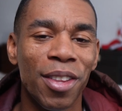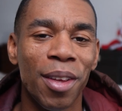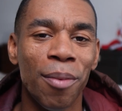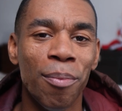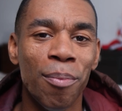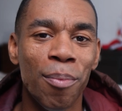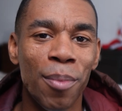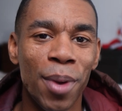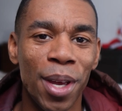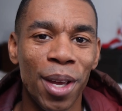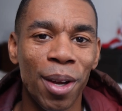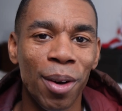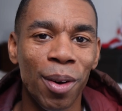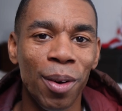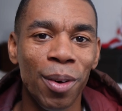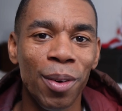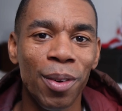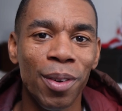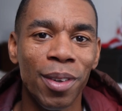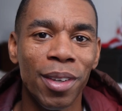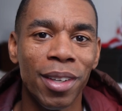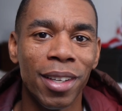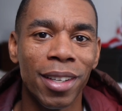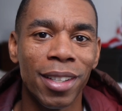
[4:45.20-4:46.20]
The
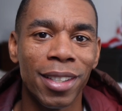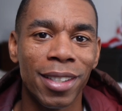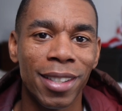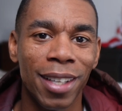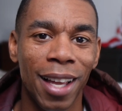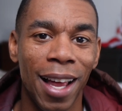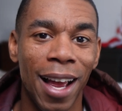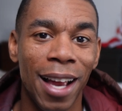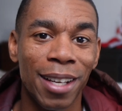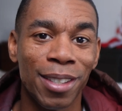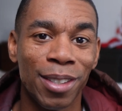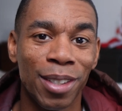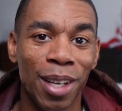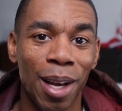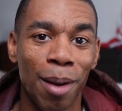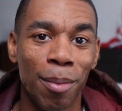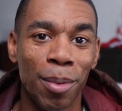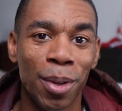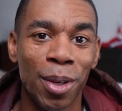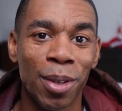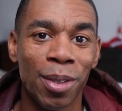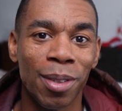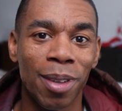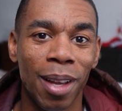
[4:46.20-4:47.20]

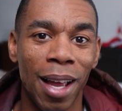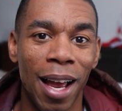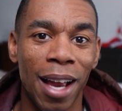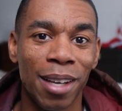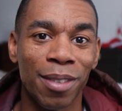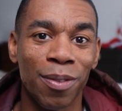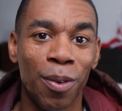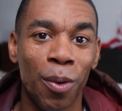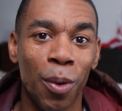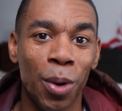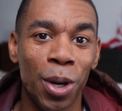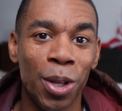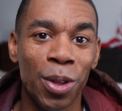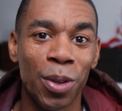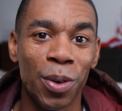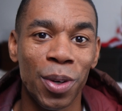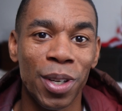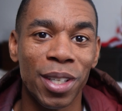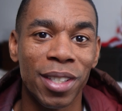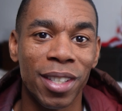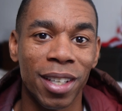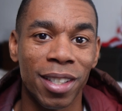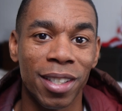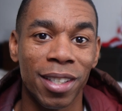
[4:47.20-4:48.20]

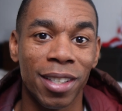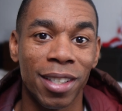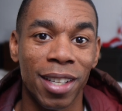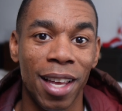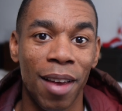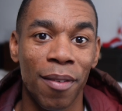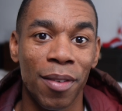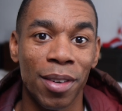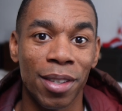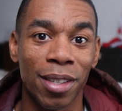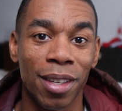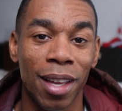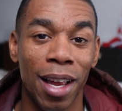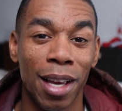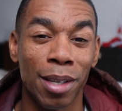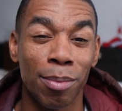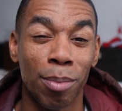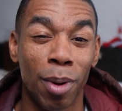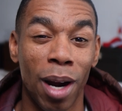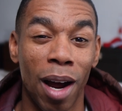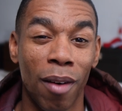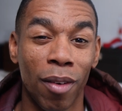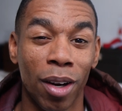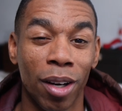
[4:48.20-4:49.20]

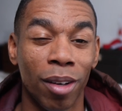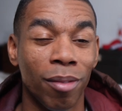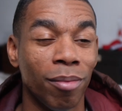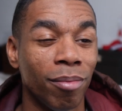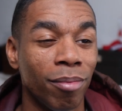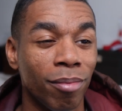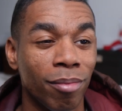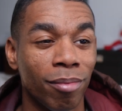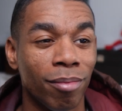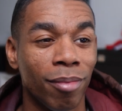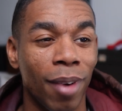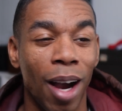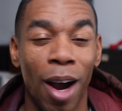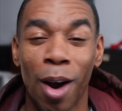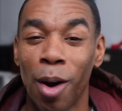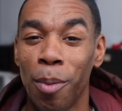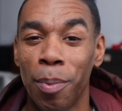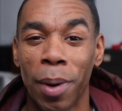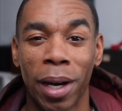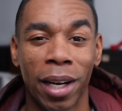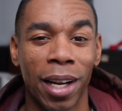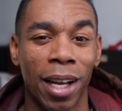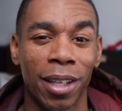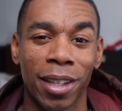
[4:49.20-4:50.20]
MIL/W/4367/Bravo. I
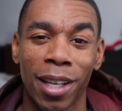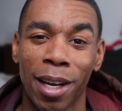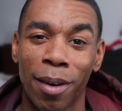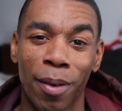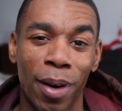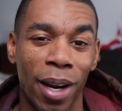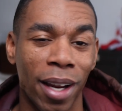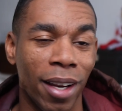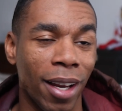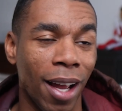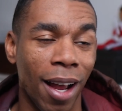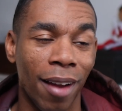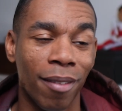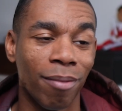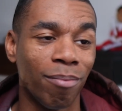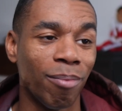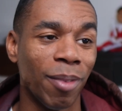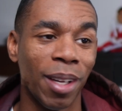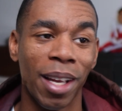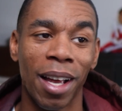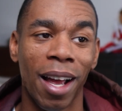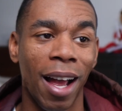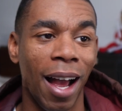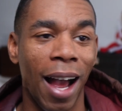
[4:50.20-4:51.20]
hope I got that right.
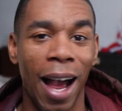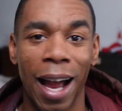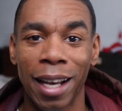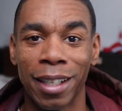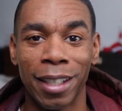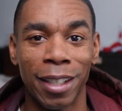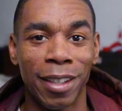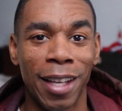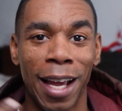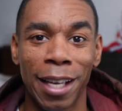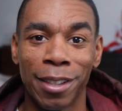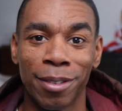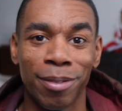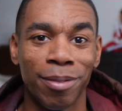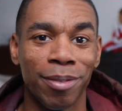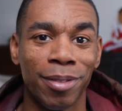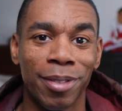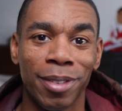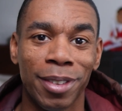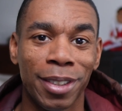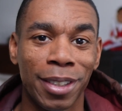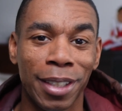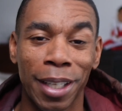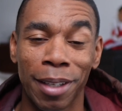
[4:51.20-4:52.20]
I did that
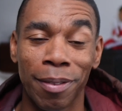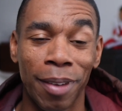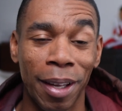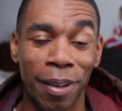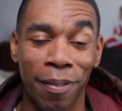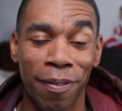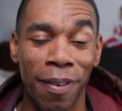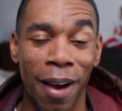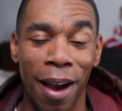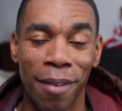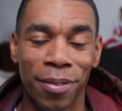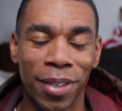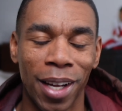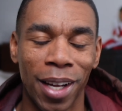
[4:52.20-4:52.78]
skit like 5